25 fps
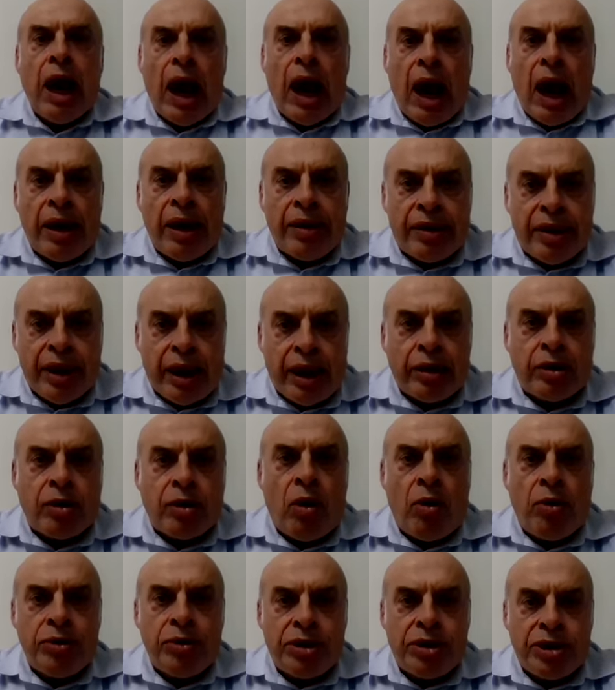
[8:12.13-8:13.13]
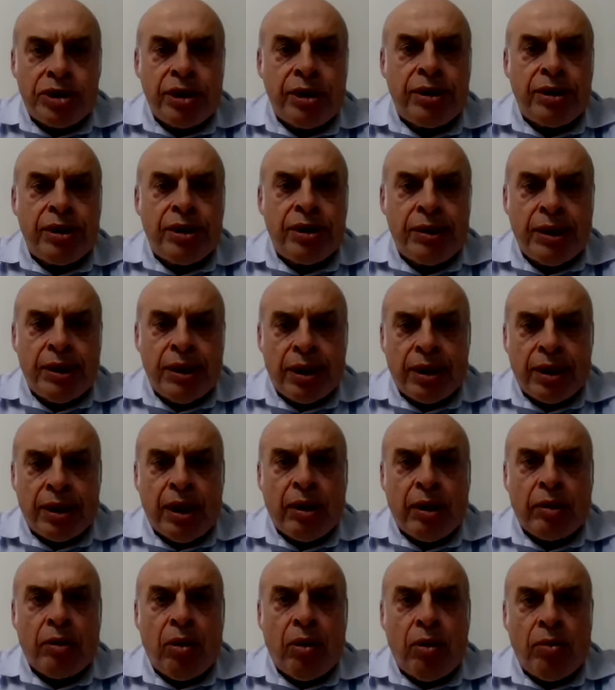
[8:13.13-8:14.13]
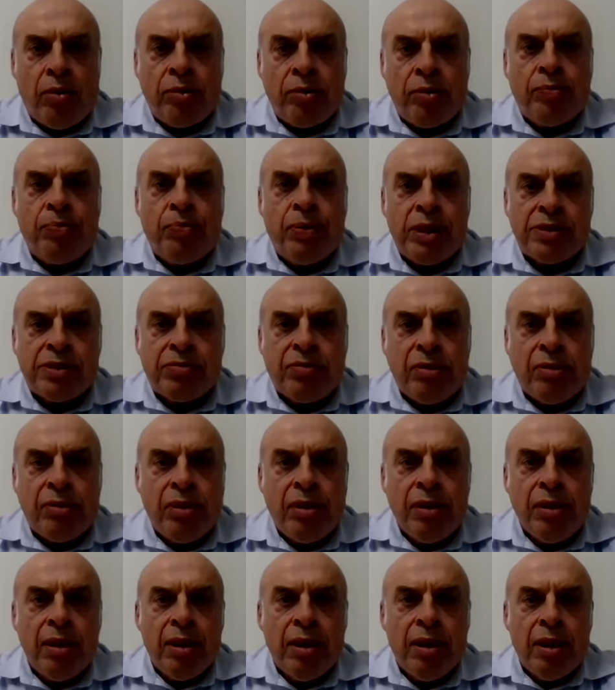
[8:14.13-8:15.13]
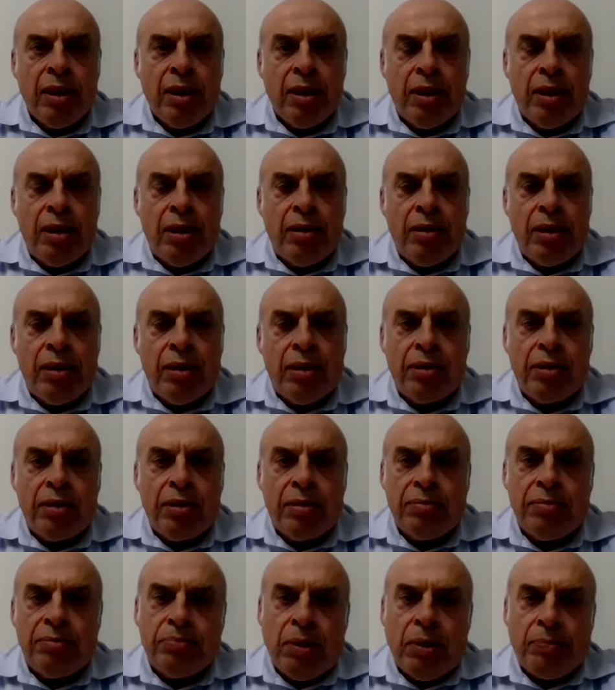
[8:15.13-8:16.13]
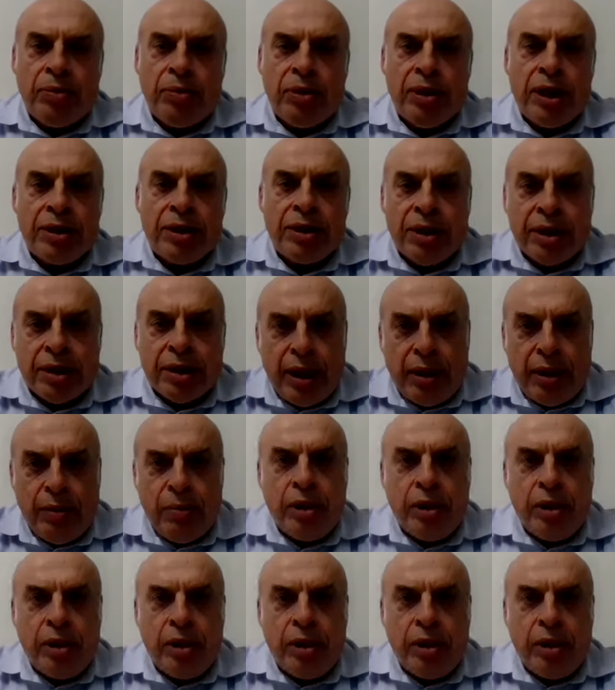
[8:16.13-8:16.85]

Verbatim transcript: are their own children and their own peaceful uh, population.